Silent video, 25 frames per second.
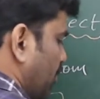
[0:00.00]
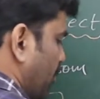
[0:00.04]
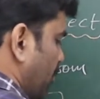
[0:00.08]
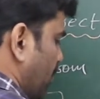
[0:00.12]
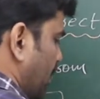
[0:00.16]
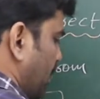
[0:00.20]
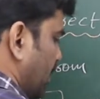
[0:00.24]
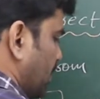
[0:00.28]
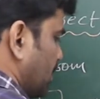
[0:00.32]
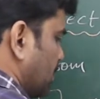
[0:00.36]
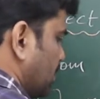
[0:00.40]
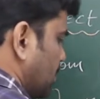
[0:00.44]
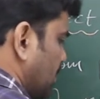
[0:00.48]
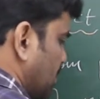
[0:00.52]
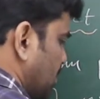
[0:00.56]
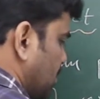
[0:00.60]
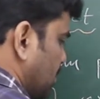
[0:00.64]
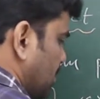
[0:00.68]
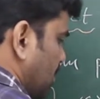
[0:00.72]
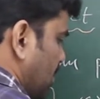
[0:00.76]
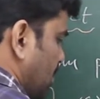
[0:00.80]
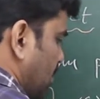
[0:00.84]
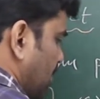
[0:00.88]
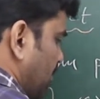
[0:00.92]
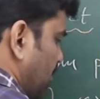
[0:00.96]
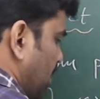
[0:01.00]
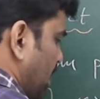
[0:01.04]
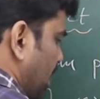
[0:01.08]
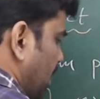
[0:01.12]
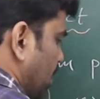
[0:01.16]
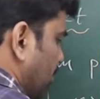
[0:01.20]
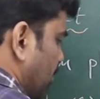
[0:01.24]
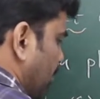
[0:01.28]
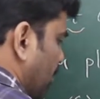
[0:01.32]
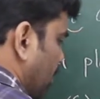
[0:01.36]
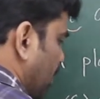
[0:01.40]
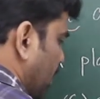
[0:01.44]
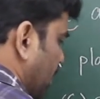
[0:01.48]
product. It's not a
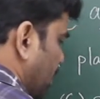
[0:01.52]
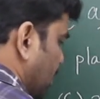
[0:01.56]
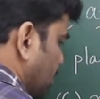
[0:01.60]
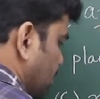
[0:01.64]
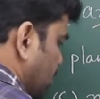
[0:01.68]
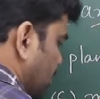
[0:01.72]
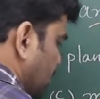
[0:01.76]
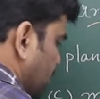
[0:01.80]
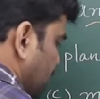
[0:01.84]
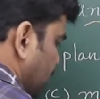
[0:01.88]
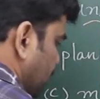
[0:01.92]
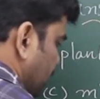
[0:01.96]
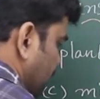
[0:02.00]
plant product.